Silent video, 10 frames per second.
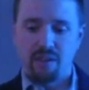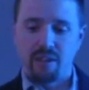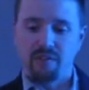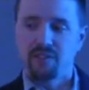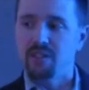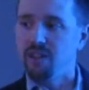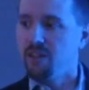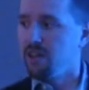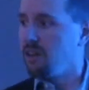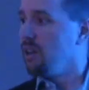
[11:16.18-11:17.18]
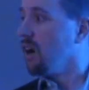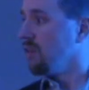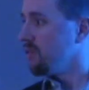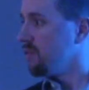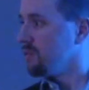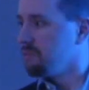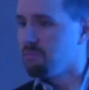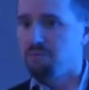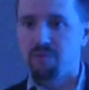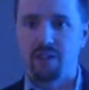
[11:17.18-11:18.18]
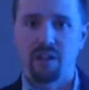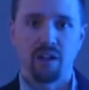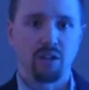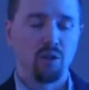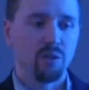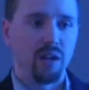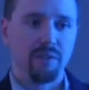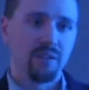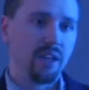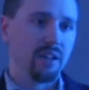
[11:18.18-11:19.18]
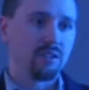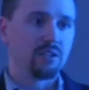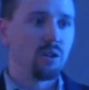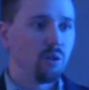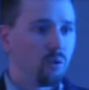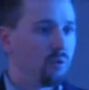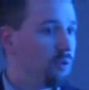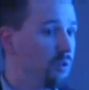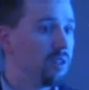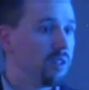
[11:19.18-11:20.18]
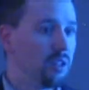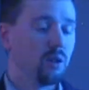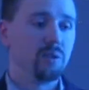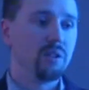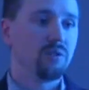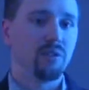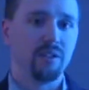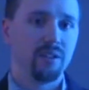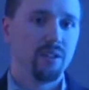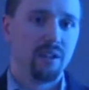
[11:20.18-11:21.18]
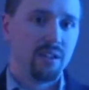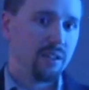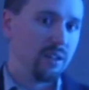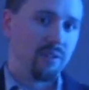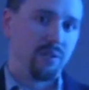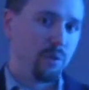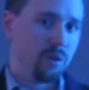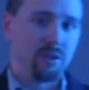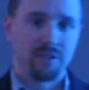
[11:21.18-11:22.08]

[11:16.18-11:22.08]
they've seen it enough that on Go Live Day, it's really no different than if it were a